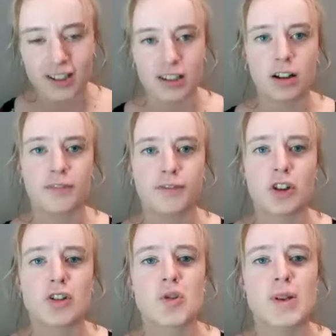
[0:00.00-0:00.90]
Oh, I've
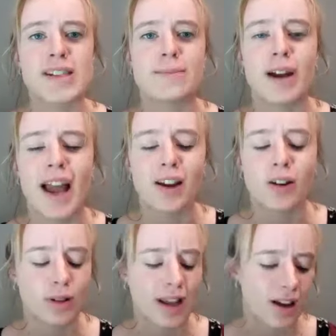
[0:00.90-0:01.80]
gone and twisted my ankle